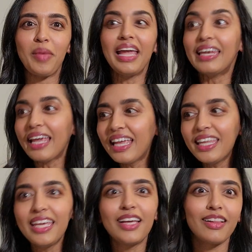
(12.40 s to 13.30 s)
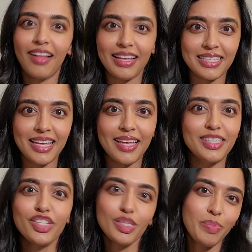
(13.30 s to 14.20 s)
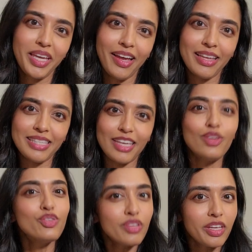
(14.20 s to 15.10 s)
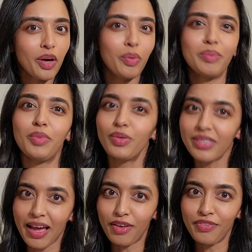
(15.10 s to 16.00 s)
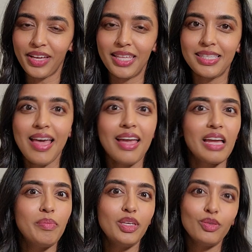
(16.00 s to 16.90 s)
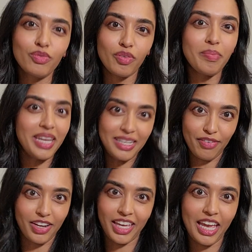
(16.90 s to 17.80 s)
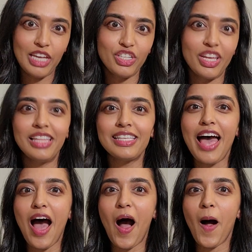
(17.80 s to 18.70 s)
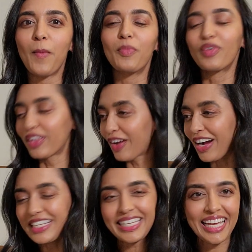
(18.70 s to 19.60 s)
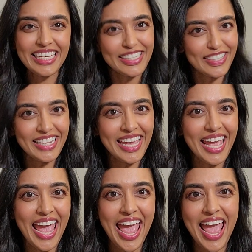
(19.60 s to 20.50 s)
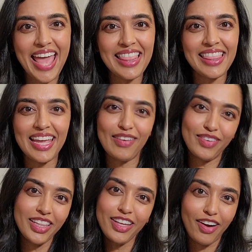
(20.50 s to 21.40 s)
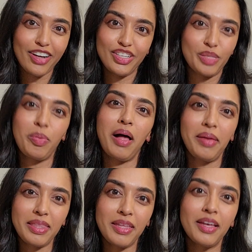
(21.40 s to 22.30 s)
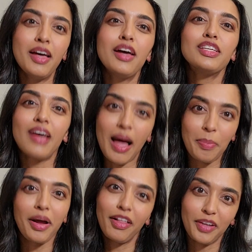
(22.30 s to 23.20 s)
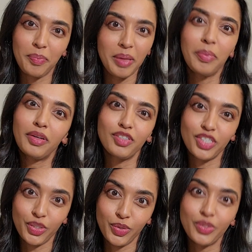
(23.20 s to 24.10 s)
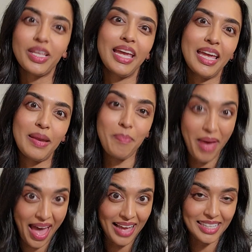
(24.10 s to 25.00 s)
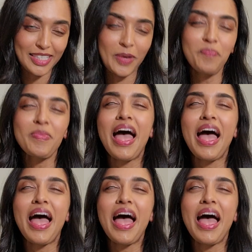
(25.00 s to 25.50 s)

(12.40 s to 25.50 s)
in any closet just because they usually go with most outfits, can be used for many different occasions, really hard to get dirty, and they really are just probably the top color people choose in bags. So